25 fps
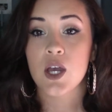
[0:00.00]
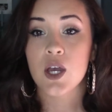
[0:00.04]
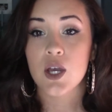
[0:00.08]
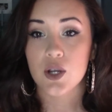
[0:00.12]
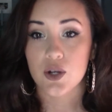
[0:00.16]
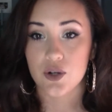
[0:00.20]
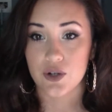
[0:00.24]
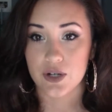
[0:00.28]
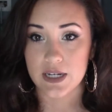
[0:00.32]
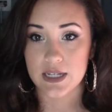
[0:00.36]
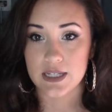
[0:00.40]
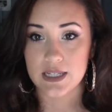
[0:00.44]

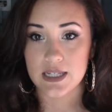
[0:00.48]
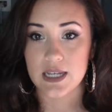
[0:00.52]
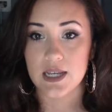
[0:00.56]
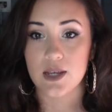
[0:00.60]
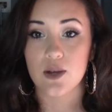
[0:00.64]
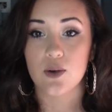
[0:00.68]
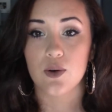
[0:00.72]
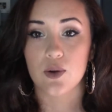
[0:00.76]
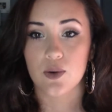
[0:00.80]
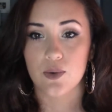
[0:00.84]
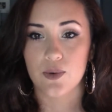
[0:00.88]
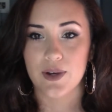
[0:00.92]
greasy
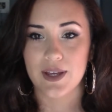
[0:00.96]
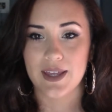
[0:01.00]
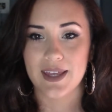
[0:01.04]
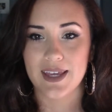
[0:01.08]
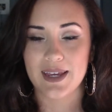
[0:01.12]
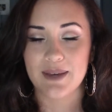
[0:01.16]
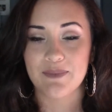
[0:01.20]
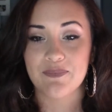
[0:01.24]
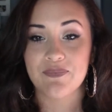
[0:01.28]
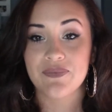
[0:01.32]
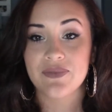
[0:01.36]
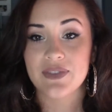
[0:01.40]
or
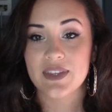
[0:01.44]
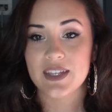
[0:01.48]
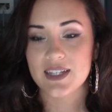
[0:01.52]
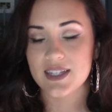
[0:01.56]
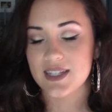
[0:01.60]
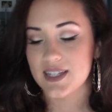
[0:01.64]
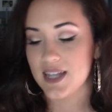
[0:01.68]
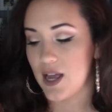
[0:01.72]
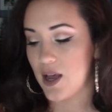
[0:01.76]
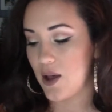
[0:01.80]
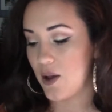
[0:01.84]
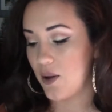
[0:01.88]
oily.
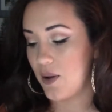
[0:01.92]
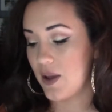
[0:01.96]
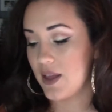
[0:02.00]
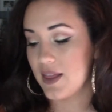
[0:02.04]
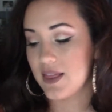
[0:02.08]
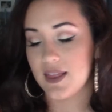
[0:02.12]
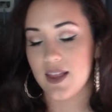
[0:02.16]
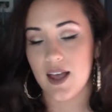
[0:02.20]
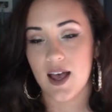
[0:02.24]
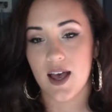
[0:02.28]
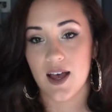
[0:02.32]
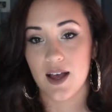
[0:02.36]
So
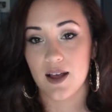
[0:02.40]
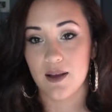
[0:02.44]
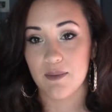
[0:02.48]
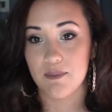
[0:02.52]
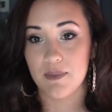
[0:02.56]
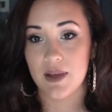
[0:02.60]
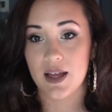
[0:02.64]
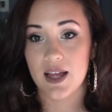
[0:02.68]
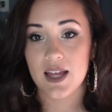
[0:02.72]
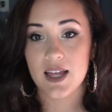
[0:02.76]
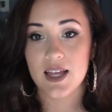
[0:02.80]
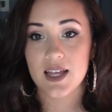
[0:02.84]

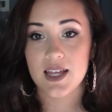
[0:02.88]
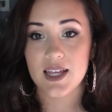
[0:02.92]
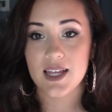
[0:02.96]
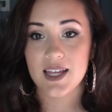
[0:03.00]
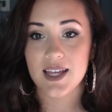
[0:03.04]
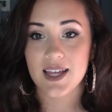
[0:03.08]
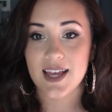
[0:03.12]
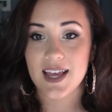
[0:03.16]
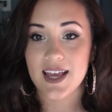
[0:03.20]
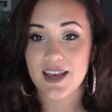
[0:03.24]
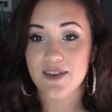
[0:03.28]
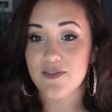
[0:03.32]

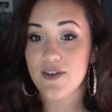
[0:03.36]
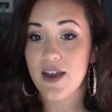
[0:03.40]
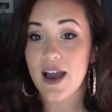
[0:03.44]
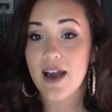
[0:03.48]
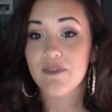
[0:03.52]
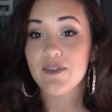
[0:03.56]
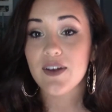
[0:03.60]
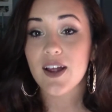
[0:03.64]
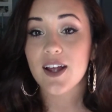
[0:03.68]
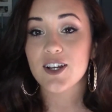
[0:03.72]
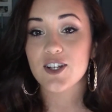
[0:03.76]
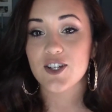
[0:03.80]
if you
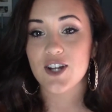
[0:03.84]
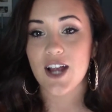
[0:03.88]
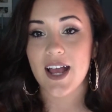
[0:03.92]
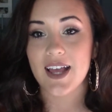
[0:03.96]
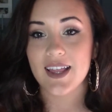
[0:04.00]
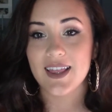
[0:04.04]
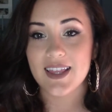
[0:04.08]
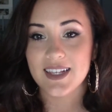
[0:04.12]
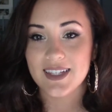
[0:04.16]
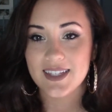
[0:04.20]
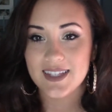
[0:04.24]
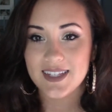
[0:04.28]
have not
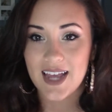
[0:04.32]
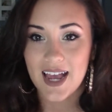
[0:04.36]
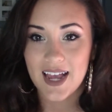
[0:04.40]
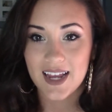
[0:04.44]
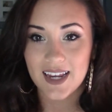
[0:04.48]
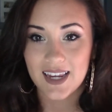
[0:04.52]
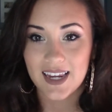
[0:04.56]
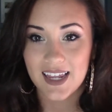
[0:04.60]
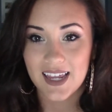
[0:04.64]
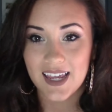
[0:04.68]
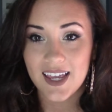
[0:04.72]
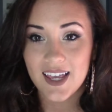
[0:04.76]
tried this
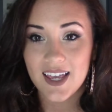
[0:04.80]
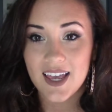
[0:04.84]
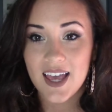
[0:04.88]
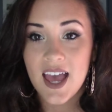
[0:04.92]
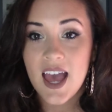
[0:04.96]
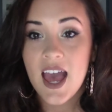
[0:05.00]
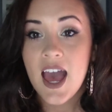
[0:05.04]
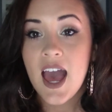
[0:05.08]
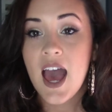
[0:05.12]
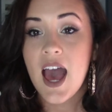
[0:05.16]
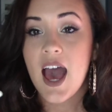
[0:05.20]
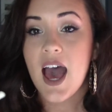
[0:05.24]
technique,
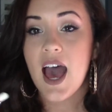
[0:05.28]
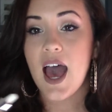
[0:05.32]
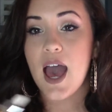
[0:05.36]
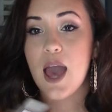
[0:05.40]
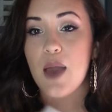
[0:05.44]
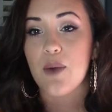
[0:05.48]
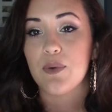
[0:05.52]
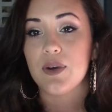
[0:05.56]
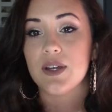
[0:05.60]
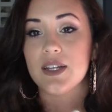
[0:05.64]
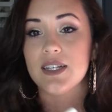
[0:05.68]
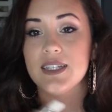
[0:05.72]
I
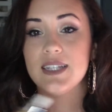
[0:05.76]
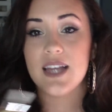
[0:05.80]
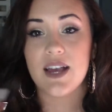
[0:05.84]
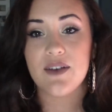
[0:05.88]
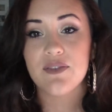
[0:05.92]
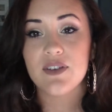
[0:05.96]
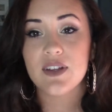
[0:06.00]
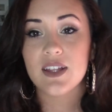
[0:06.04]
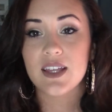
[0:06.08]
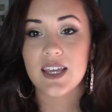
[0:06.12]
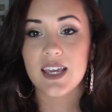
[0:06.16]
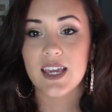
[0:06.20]
would
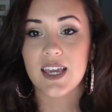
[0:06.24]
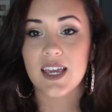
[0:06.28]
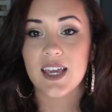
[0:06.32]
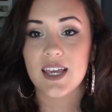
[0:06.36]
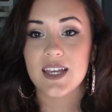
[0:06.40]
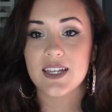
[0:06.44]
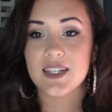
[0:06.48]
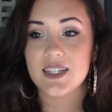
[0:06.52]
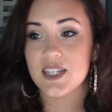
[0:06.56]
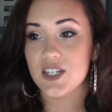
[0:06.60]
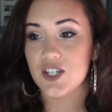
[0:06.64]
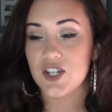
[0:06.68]

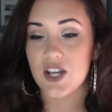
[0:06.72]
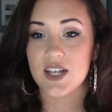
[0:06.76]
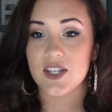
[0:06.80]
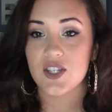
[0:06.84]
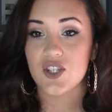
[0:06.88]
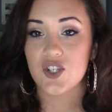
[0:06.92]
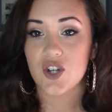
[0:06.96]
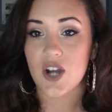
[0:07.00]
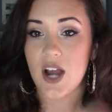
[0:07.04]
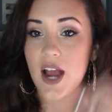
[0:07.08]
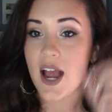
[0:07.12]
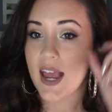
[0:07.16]
definitely
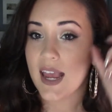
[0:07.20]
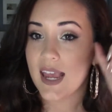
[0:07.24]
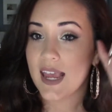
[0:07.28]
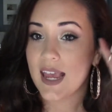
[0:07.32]
suggest trying